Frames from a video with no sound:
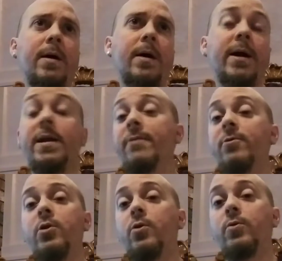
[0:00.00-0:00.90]
I'd
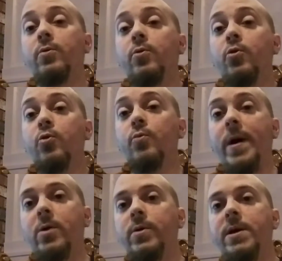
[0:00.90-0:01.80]
never known who
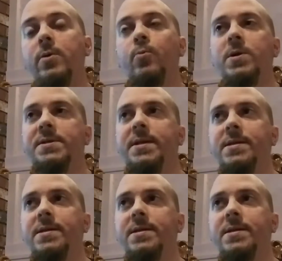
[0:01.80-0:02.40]
Michael Keaton was at